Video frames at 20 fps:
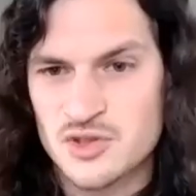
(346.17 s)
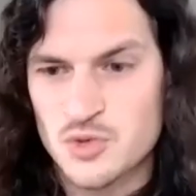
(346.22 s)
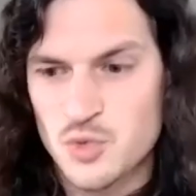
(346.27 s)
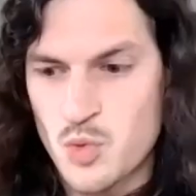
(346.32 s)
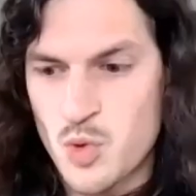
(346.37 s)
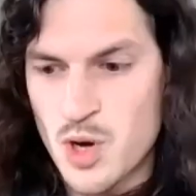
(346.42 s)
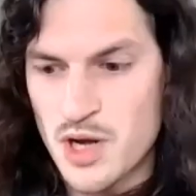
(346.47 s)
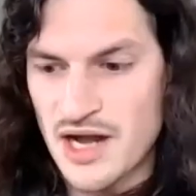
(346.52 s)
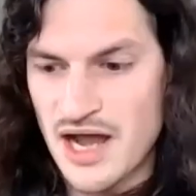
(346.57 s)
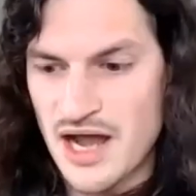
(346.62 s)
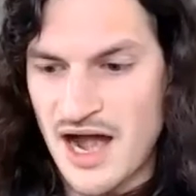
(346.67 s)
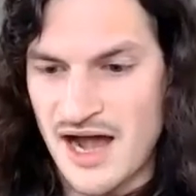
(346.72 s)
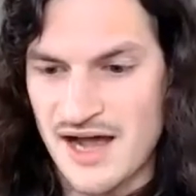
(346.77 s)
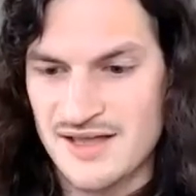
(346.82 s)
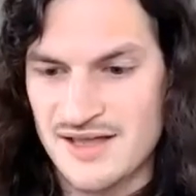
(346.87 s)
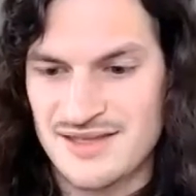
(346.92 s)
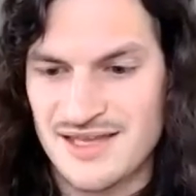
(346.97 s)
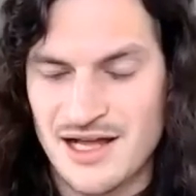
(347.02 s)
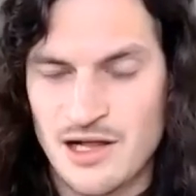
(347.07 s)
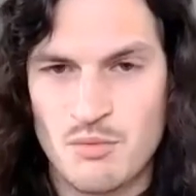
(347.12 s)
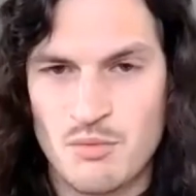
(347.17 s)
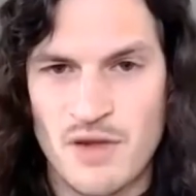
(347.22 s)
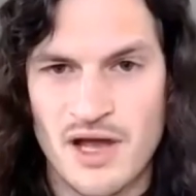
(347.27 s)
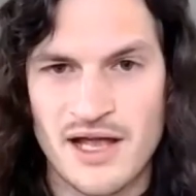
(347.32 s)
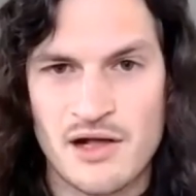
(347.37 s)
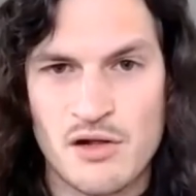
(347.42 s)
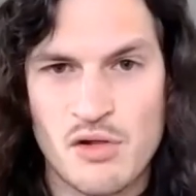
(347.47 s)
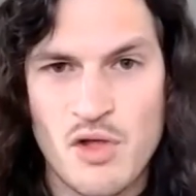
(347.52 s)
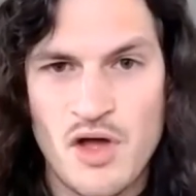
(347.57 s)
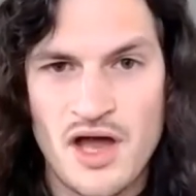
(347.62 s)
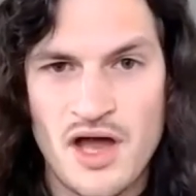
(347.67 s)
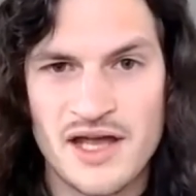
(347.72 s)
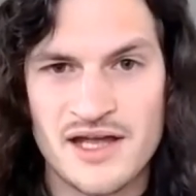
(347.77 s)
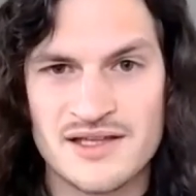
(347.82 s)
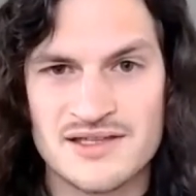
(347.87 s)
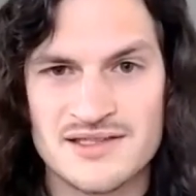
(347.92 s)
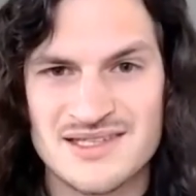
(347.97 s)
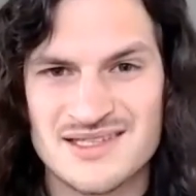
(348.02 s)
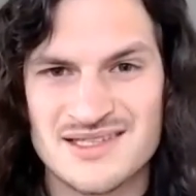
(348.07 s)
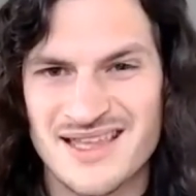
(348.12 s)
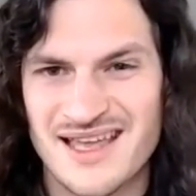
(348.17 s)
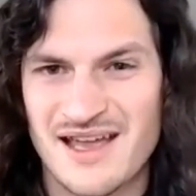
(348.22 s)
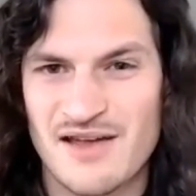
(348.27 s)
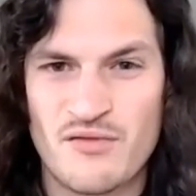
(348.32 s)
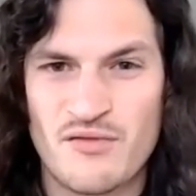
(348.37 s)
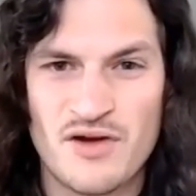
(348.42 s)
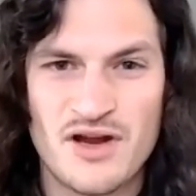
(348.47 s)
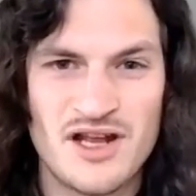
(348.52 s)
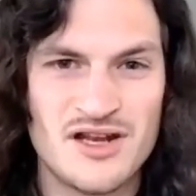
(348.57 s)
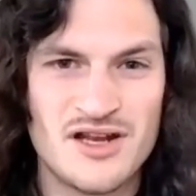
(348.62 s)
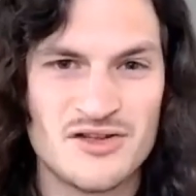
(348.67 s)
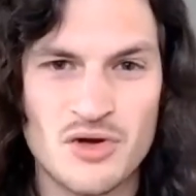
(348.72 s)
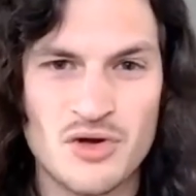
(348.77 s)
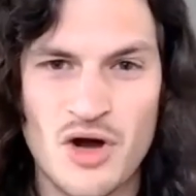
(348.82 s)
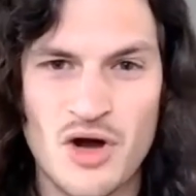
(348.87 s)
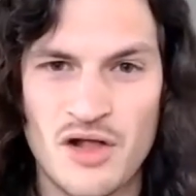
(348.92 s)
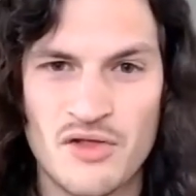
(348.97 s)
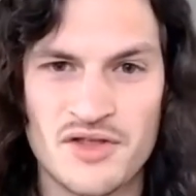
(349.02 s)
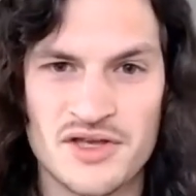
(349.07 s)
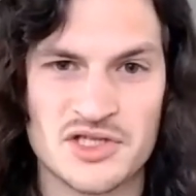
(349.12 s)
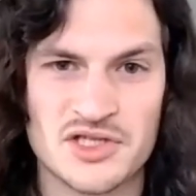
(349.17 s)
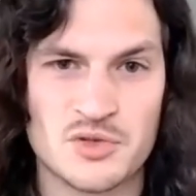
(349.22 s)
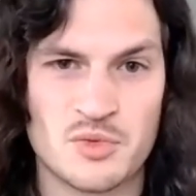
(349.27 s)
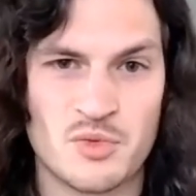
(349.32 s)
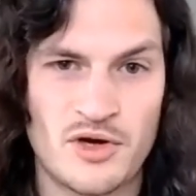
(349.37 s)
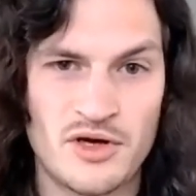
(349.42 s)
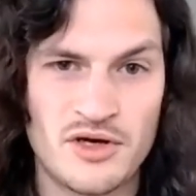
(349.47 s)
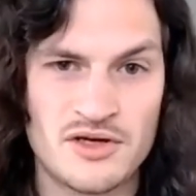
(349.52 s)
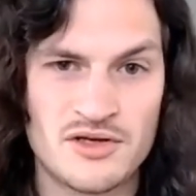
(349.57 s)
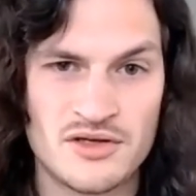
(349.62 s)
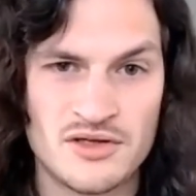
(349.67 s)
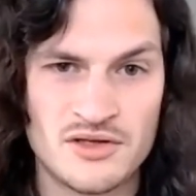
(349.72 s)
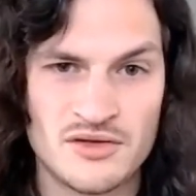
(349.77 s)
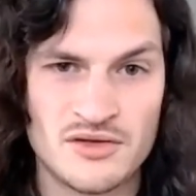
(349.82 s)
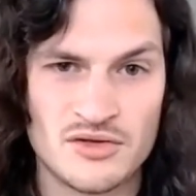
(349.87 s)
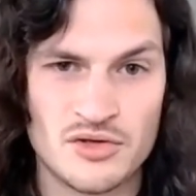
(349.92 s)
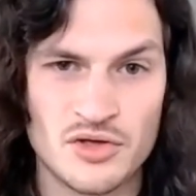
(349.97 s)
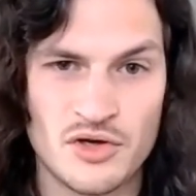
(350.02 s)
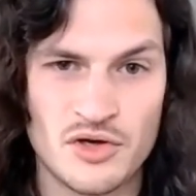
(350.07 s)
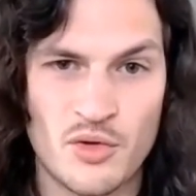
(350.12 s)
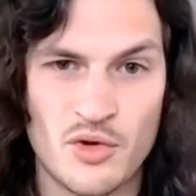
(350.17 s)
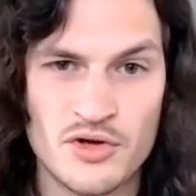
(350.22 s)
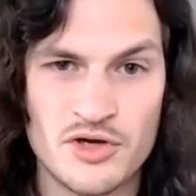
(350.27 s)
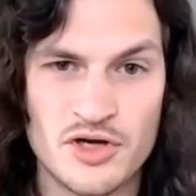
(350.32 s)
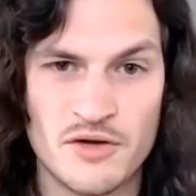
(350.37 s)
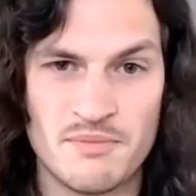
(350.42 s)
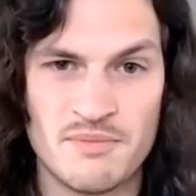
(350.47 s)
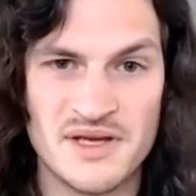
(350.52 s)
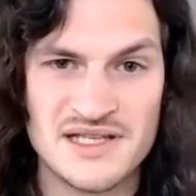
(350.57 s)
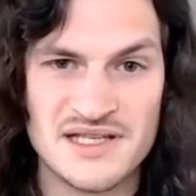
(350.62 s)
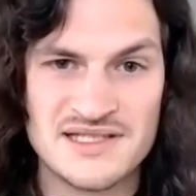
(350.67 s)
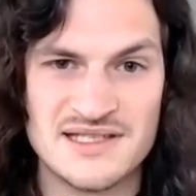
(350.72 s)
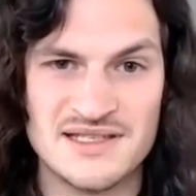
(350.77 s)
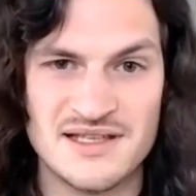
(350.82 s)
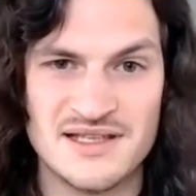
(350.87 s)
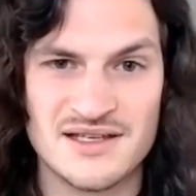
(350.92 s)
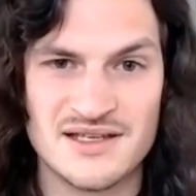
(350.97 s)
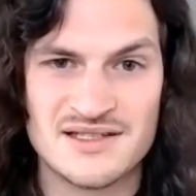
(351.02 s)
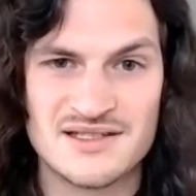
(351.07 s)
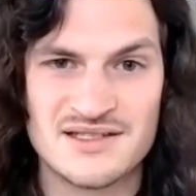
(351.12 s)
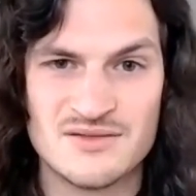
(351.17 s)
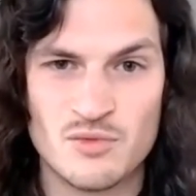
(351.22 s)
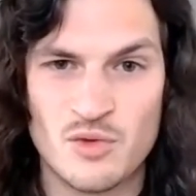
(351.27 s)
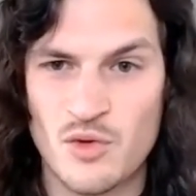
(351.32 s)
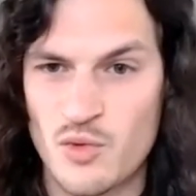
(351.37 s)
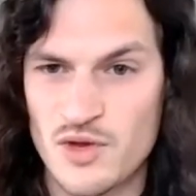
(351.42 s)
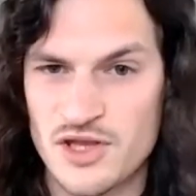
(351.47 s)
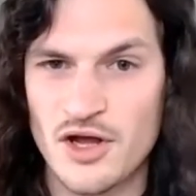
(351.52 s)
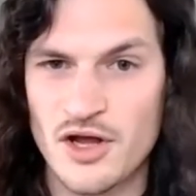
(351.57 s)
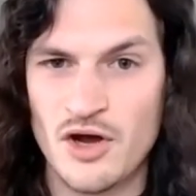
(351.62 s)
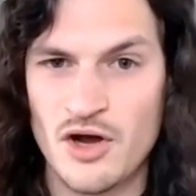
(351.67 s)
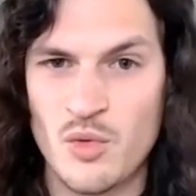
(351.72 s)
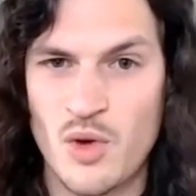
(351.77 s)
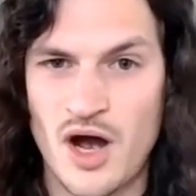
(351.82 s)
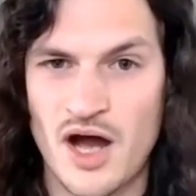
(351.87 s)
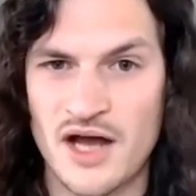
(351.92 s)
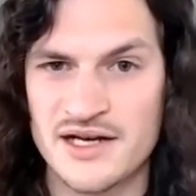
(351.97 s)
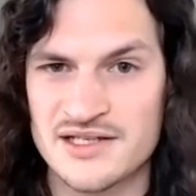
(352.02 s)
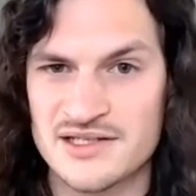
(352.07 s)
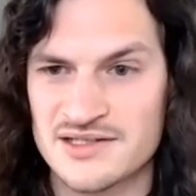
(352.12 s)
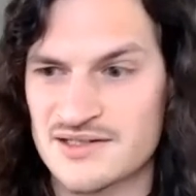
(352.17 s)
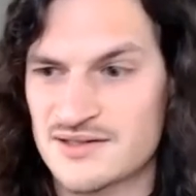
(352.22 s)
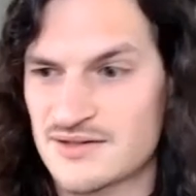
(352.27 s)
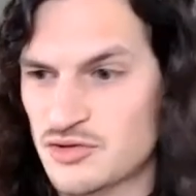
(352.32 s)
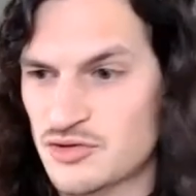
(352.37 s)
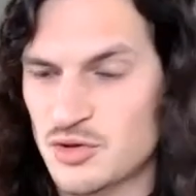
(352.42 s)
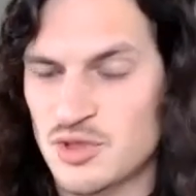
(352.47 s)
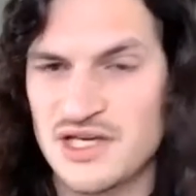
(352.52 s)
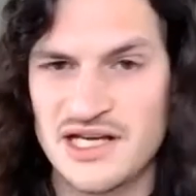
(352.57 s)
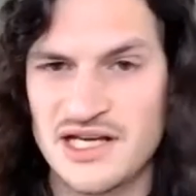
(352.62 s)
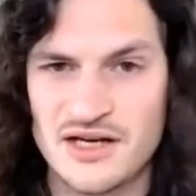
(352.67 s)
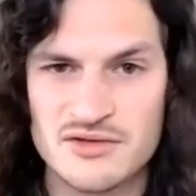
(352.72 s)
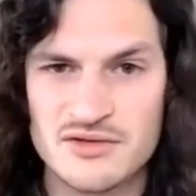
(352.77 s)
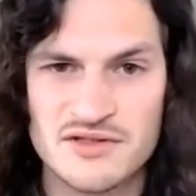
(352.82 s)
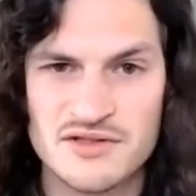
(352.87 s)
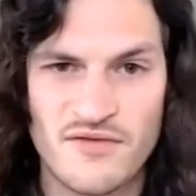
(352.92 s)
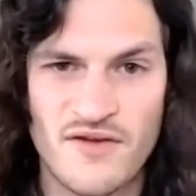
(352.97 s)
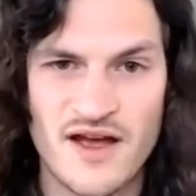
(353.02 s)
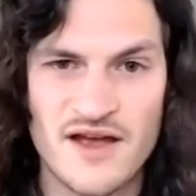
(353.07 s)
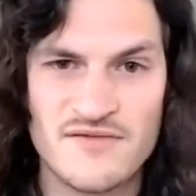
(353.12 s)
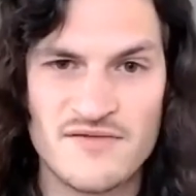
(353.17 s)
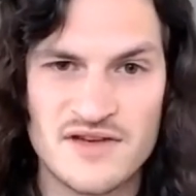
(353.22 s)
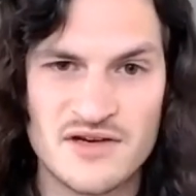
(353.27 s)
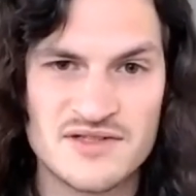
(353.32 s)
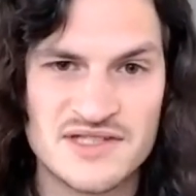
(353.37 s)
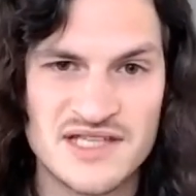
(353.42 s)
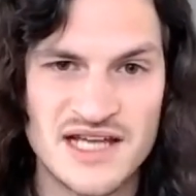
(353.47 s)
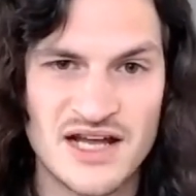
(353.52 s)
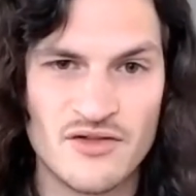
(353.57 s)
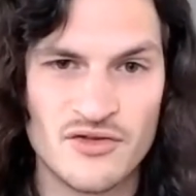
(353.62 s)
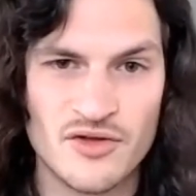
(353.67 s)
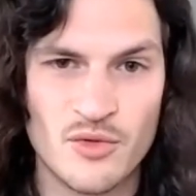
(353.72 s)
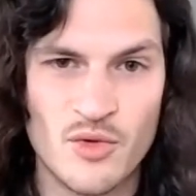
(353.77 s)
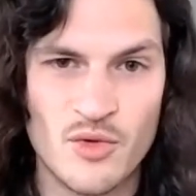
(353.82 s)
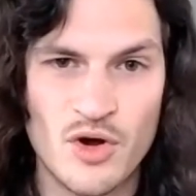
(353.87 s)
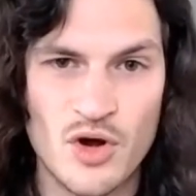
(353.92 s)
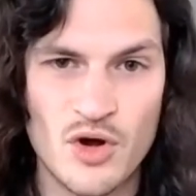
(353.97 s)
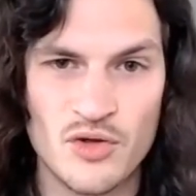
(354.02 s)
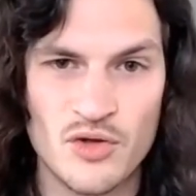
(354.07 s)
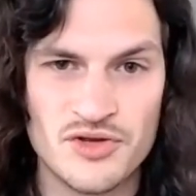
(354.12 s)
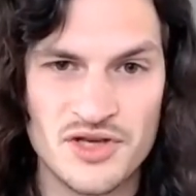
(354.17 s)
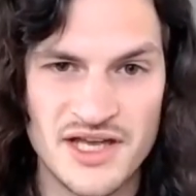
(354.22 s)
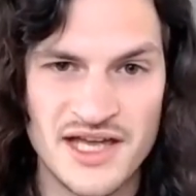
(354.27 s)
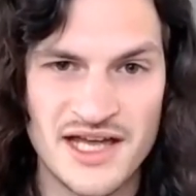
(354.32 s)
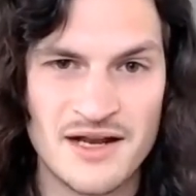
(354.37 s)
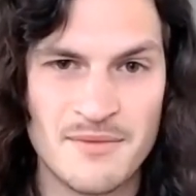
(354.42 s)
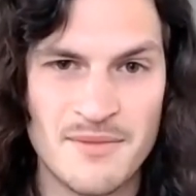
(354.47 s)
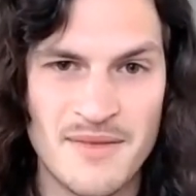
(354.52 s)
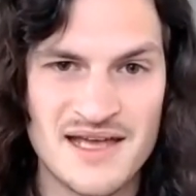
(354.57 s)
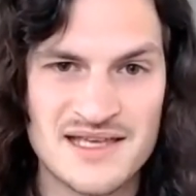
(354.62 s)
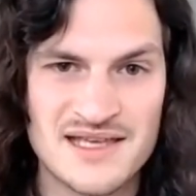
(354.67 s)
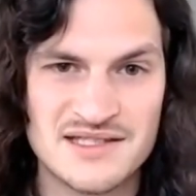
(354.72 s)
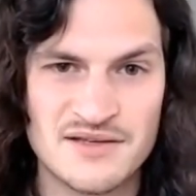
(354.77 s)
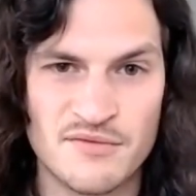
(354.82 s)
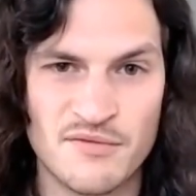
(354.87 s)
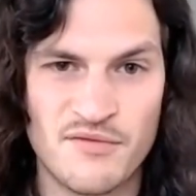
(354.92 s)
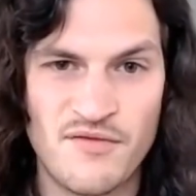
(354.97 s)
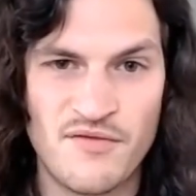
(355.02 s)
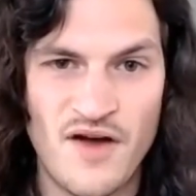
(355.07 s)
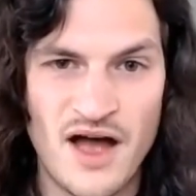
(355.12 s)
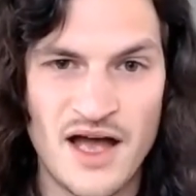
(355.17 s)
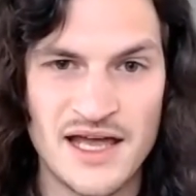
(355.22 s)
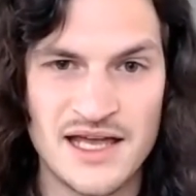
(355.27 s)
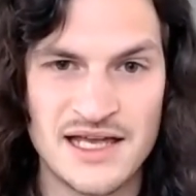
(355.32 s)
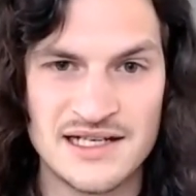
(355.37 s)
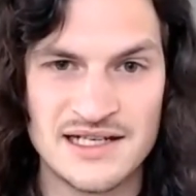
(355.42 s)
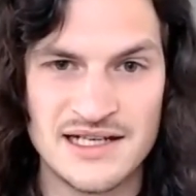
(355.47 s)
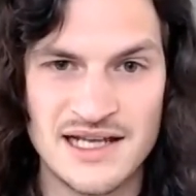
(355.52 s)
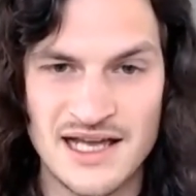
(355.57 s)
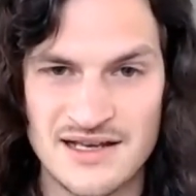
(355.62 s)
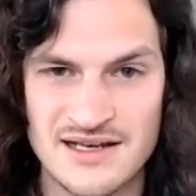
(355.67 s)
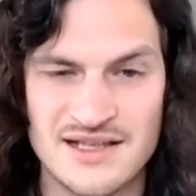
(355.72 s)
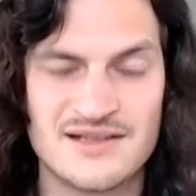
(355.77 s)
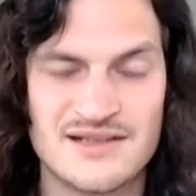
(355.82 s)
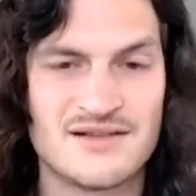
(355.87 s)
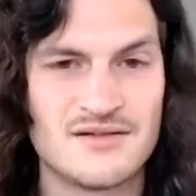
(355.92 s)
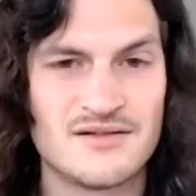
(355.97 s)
what I tell my clients is like, if we're going to do all this work to grow your business, what we don't want is 3 years, 5 years down the road, you get a massive fine and it